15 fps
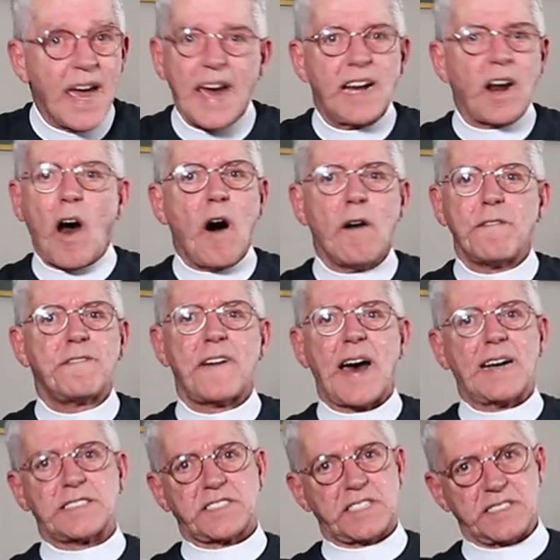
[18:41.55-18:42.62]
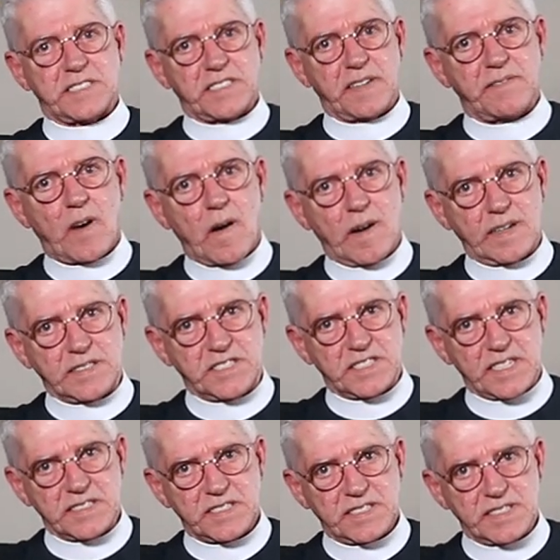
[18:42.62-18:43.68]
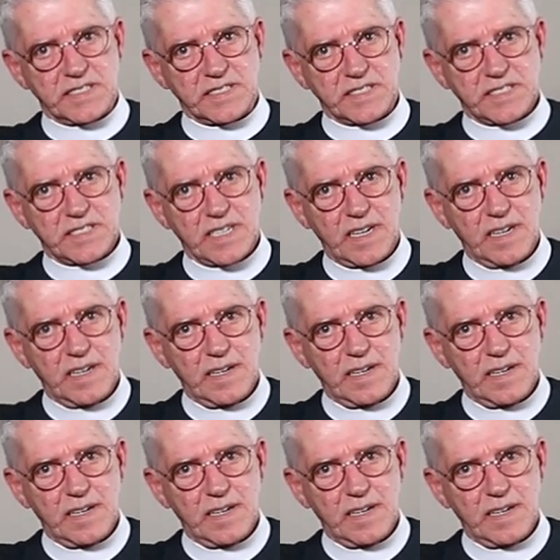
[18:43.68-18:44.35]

in all facets of our existence.